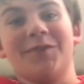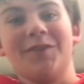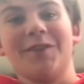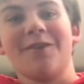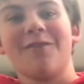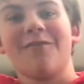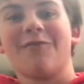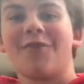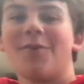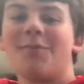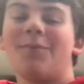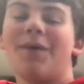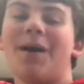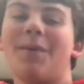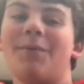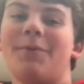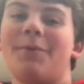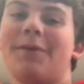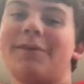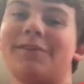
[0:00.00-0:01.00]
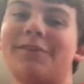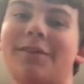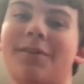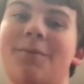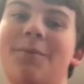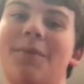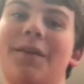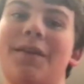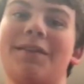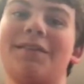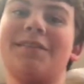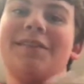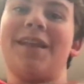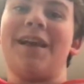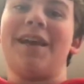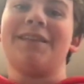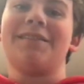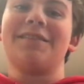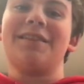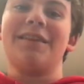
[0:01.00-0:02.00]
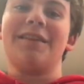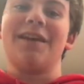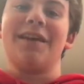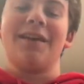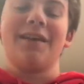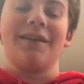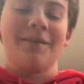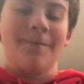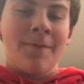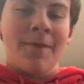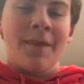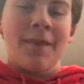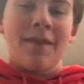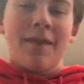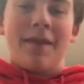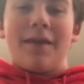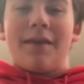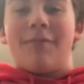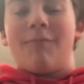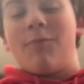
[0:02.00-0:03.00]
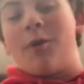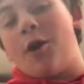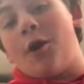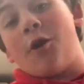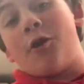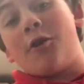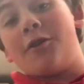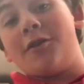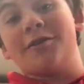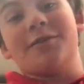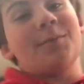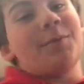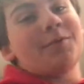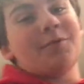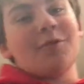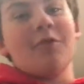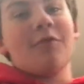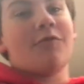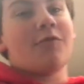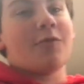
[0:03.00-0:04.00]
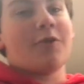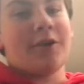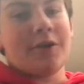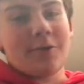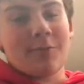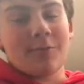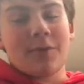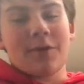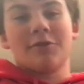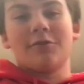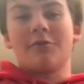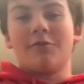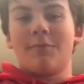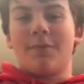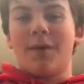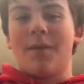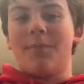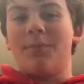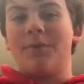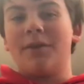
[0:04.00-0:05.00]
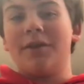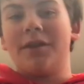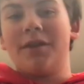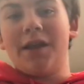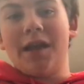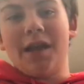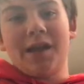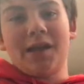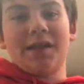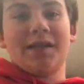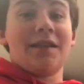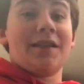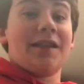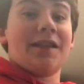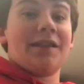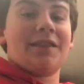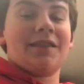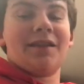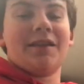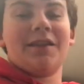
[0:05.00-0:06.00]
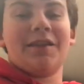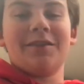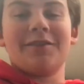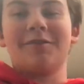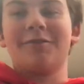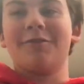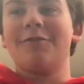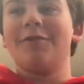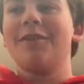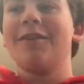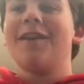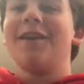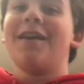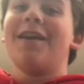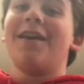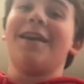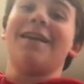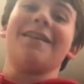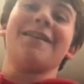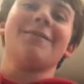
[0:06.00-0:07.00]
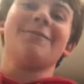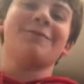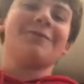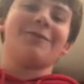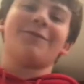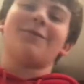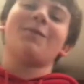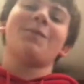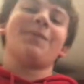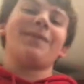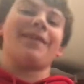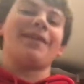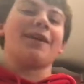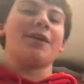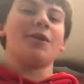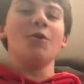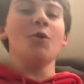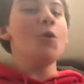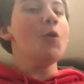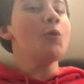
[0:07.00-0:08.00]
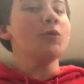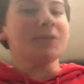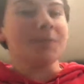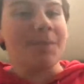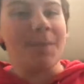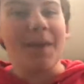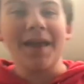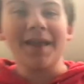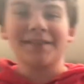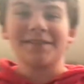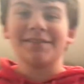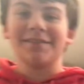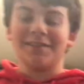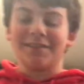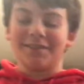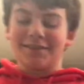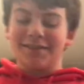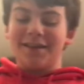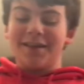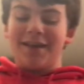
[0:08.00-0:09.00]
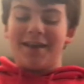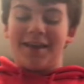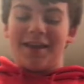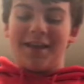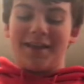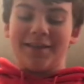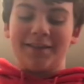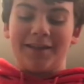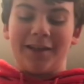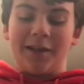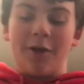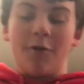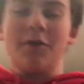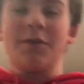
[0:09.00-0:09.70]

video for unpopular wrestling opinions, and I said, Hart is the most overrated wrestler in my opinion, and he did nothing in history. And he was just flipping out like, whose man is this? And he's like, oh,